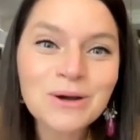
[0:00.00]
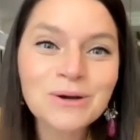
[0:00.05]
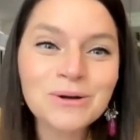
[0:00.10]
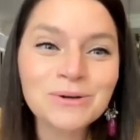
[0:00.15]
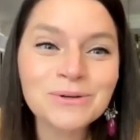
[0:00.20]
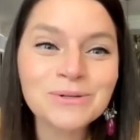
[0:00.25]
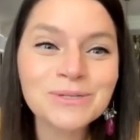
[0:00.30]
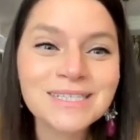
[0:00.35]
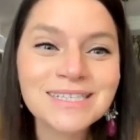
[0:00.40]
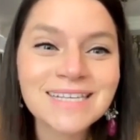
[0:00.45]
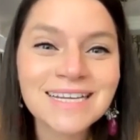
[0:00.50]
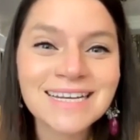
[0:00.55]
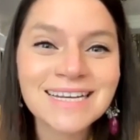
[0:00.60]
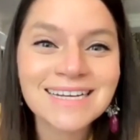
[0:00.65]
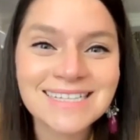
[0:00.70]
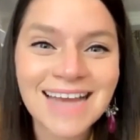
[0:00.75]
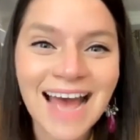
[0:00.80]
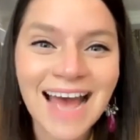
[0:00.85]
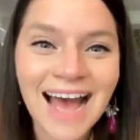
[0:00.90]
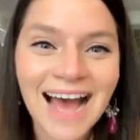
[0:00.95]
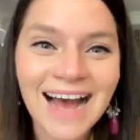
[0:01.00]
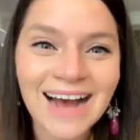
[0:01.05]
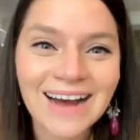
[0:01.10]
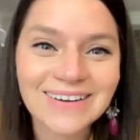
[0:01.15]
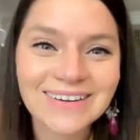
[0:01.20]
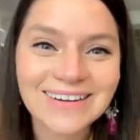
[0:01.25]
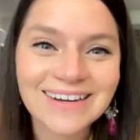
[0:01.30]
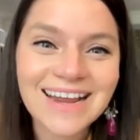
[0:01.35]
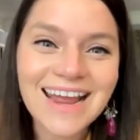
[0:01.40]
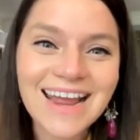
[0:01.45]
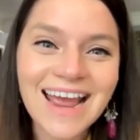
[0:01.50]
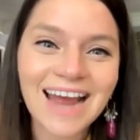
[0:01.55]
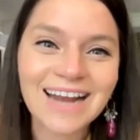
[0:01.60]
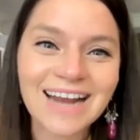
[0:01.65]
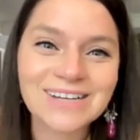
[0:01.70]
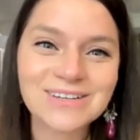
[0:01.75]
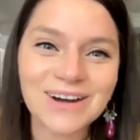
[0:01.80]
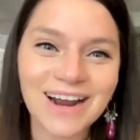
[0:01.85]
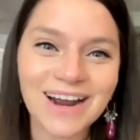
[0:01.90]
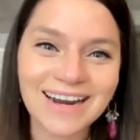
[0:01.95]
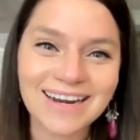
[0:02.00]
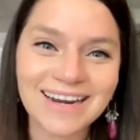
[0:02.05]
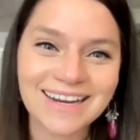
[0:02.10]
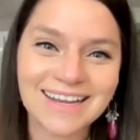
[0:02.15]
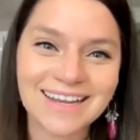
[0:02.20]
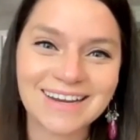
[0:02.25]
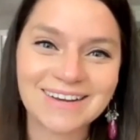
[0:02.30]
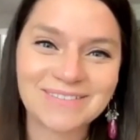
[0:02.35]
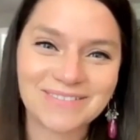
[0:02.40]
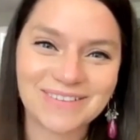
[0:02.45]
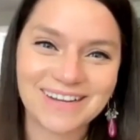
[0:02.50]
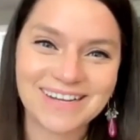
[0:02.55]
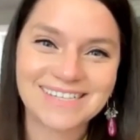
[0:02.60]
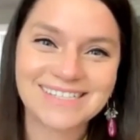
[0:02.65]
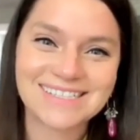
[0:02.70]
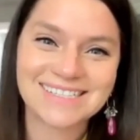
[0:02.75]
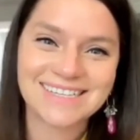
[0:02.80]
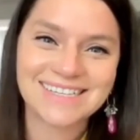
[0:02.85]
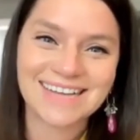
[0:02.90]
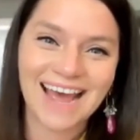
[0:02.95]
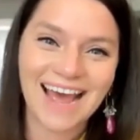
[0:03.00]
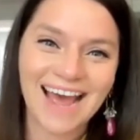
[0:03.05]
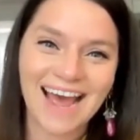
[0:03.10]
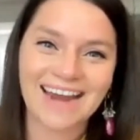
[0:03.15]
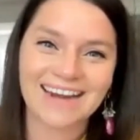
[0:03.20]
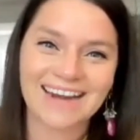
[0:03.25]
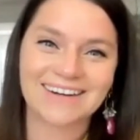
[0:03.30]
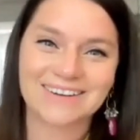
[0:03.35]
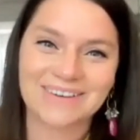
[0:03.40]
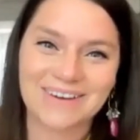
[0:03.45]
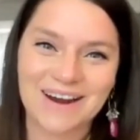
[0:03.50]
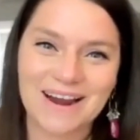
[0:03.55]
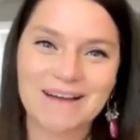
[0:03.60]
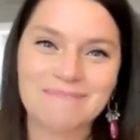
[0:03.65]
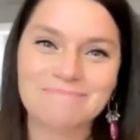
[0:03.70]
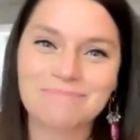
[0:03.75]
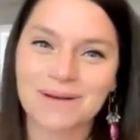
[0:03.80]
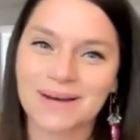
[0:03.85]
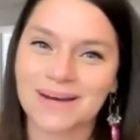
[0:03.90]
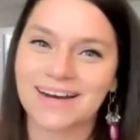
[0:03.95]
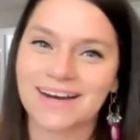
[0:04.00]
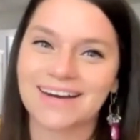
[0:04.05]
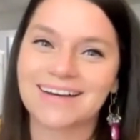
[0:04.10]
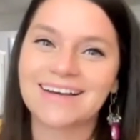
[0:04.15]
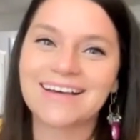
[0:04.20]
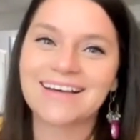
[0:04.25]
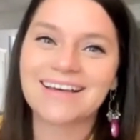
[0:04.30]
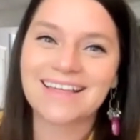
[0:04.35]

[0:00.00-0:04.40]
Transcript: Who's sitting down and trying to convince dad or grandpa